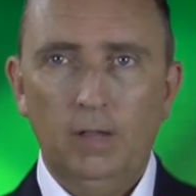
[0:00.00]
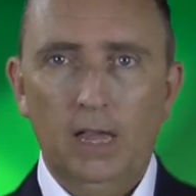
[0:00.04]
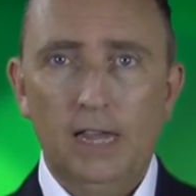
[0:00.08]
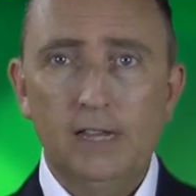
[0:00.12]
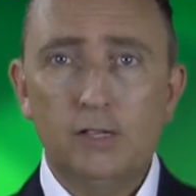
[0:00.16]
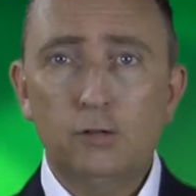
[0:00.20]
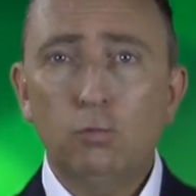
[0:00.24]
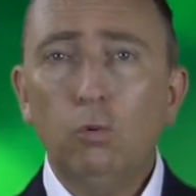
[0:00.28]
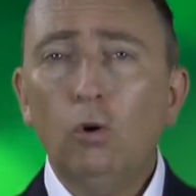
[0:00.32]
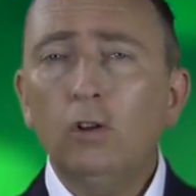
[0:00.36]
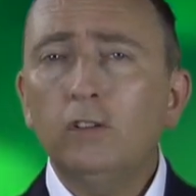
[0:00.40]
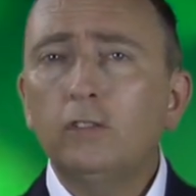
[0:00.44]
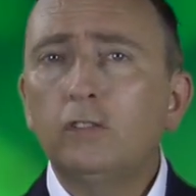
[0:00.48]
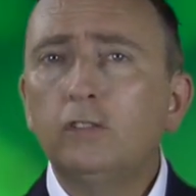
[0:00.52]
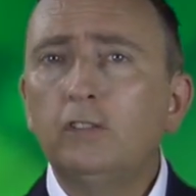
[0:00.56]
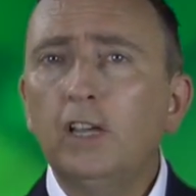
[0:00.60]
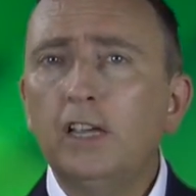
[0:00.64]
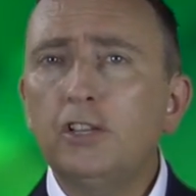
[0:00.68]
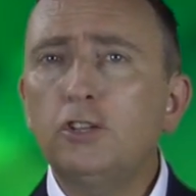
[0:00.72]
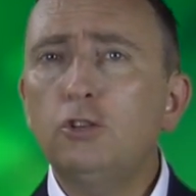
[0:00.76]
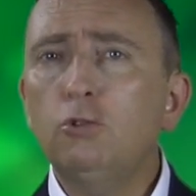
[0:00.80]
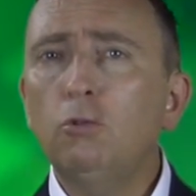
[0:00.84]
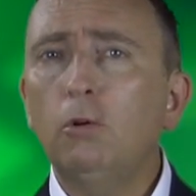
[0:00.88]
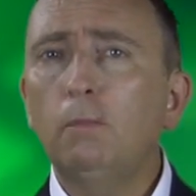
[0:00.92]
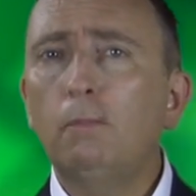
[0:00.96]
It's what
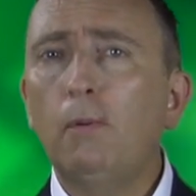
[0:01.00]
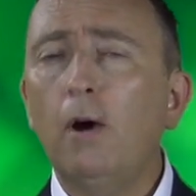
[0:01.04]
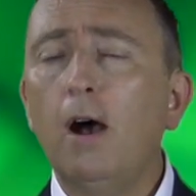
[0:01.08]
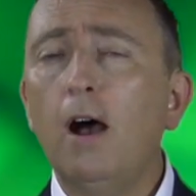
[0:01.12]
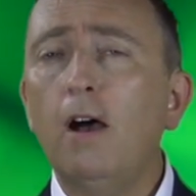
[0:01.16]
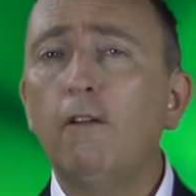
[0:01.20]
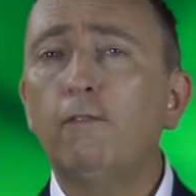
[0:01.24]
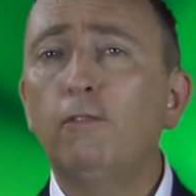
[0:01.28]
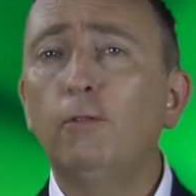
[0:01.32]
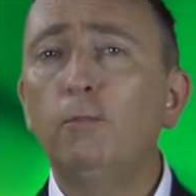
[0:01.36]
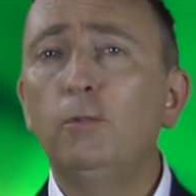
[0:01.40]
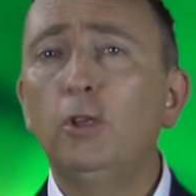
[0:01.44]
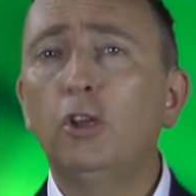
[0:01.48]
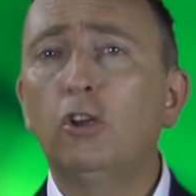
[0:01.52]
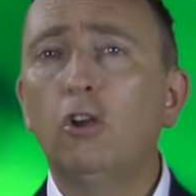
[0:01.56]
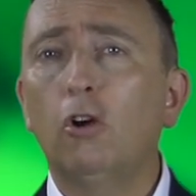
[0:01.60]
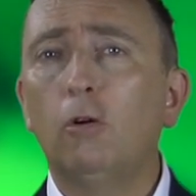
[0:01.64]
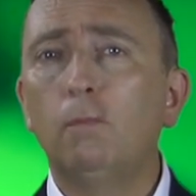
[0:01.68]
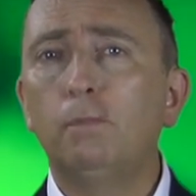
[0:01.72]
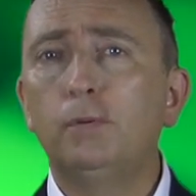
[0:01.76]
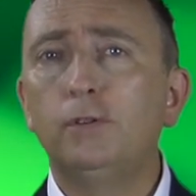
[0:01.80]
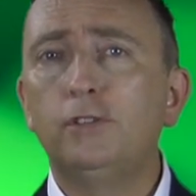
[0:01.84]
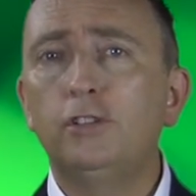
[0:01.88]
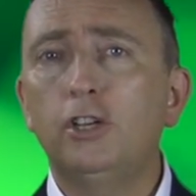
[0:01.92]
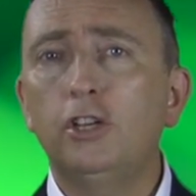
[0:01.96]
sets you apart from your
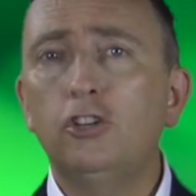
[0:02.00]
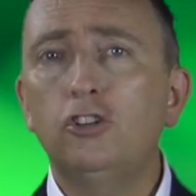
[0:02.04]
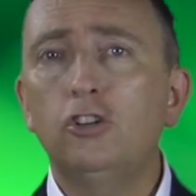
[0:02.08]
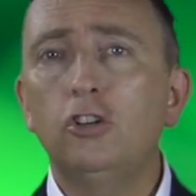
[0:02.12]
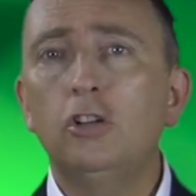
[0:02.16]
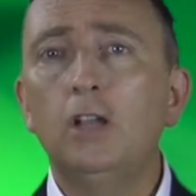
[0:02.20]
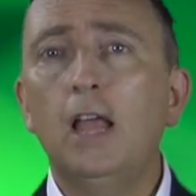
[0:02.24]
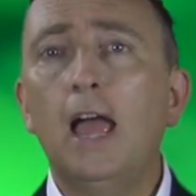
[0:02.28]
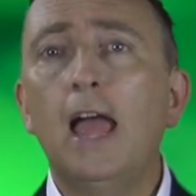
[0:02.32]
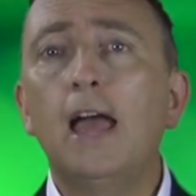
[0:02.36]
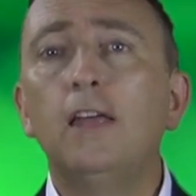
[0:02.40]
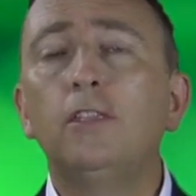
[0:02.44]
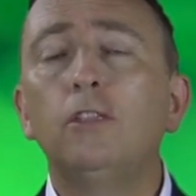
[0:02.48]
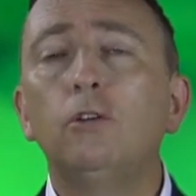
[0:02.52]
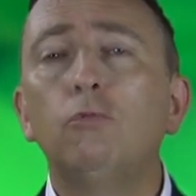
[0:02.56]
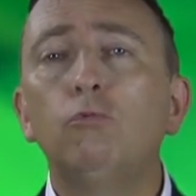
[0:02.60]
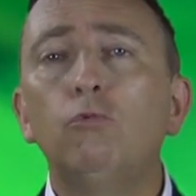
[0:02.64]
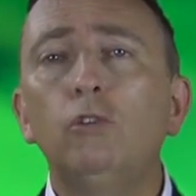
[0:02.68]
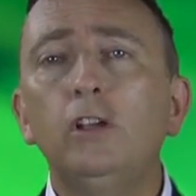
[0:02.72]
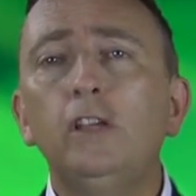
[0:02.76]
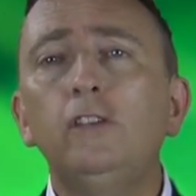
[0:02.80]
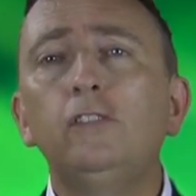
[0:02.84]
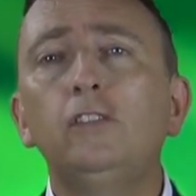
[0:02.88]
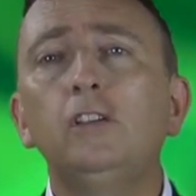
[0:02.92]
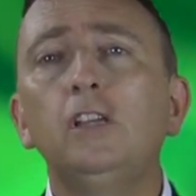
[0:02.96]
competition and the
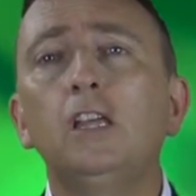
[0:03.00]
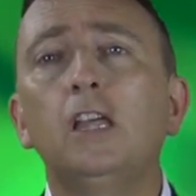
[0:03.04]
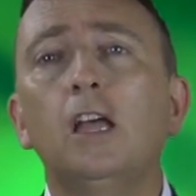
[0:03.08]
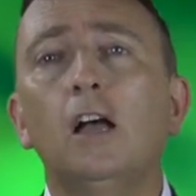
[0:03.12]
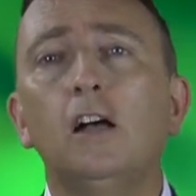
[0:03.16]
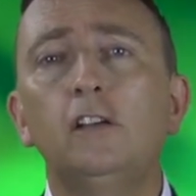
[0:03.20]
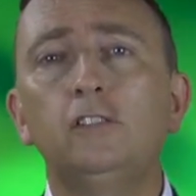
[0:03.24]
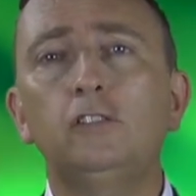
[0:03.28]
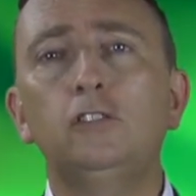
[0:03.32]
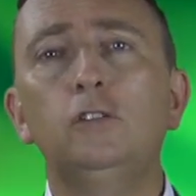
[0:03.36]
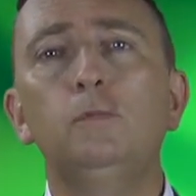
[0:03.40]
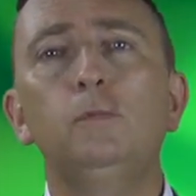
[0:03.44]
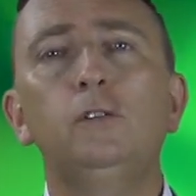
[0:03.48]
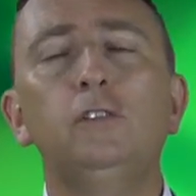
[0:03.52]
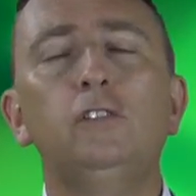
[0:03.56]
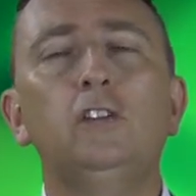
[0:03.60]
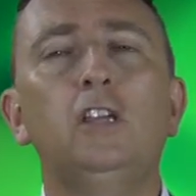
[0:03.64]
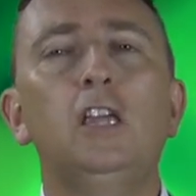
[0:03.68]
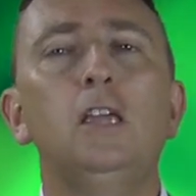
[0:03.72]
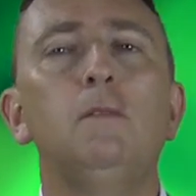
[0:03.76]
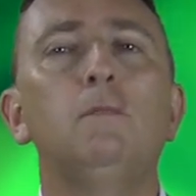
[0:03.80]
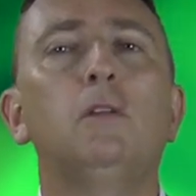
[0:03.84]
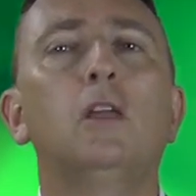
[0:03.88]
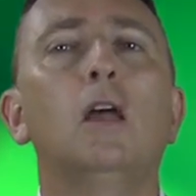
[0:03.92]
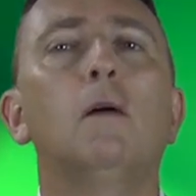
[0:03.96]
reason customers
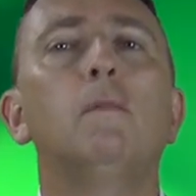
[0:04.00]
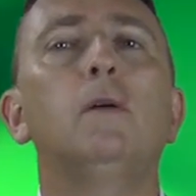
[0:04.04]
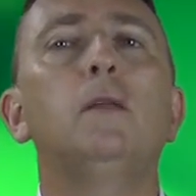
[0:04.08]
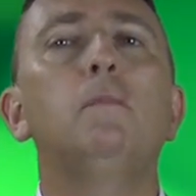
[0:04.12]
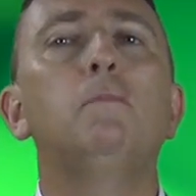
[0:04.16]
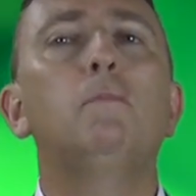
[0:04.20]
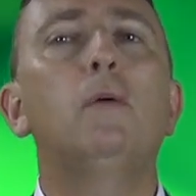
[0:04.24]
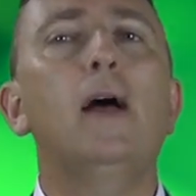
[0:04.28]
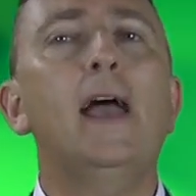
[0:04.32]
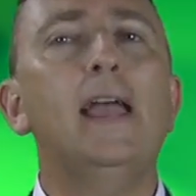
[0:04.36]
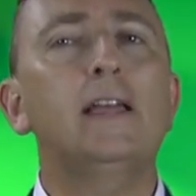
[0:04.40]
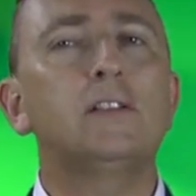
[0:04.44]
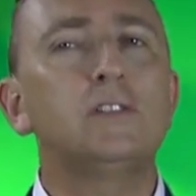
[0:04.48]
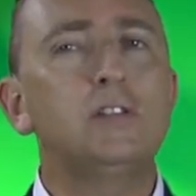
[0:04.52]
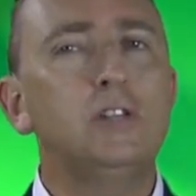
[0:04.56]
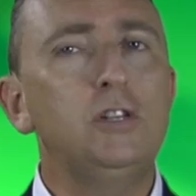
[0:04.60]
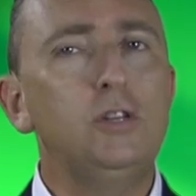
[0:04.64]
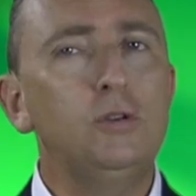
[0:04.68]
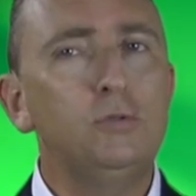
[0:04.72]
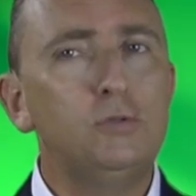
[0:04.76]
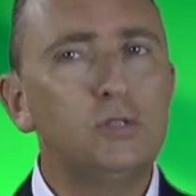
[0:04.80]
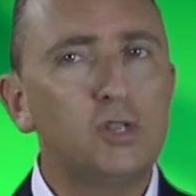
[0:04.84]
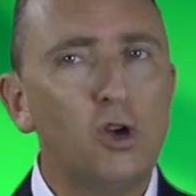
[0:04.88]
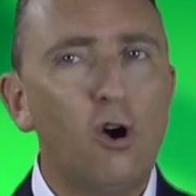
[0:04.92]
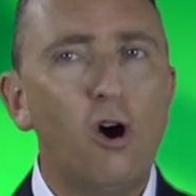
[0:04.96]
keep coming back to
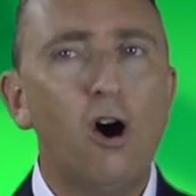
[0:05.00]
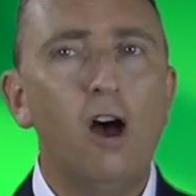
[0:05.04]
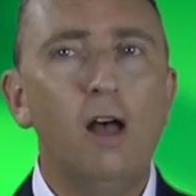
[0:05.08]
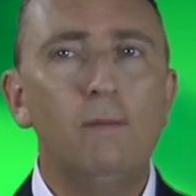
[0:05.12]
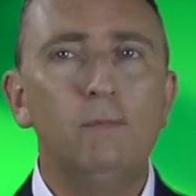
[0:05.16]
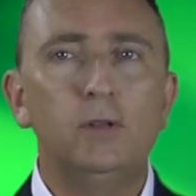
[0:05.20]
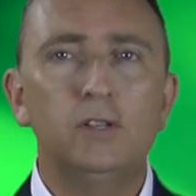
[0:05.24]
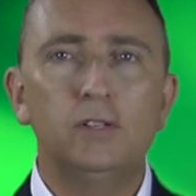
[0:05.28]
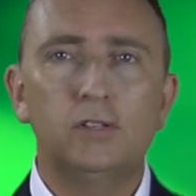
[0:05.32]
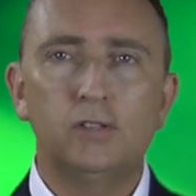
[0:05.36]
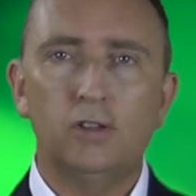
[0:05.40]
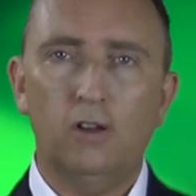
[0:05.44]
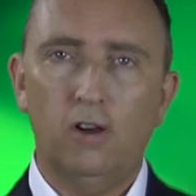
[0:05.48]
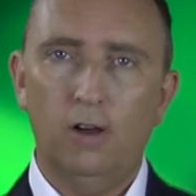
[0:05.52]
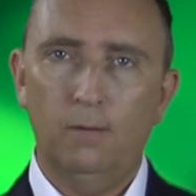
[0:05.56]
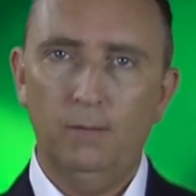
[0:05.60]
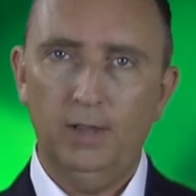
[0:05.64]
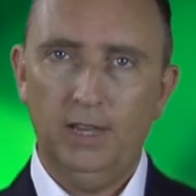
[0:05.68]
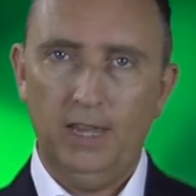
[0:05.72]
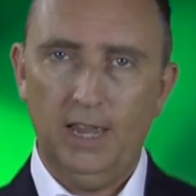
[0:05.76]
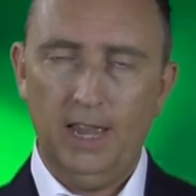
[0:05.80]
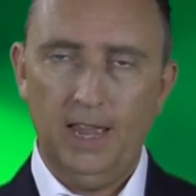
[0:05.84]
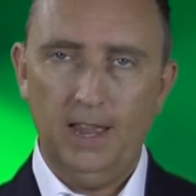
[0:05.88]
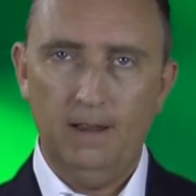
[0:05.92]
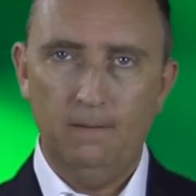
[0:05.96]
you time and time
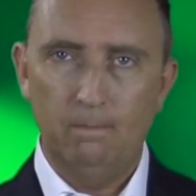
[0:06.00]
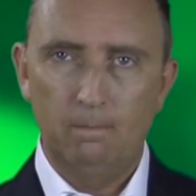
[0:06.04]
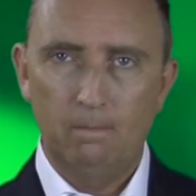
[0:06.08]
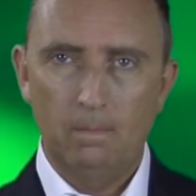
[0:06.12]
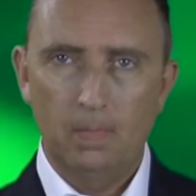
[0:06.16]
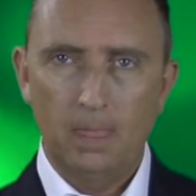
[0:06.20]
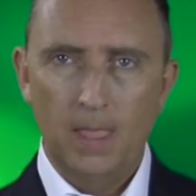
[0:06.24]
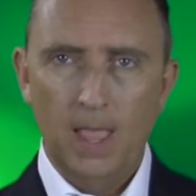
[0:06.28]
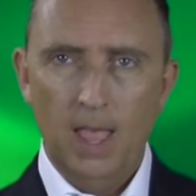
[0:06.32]
again.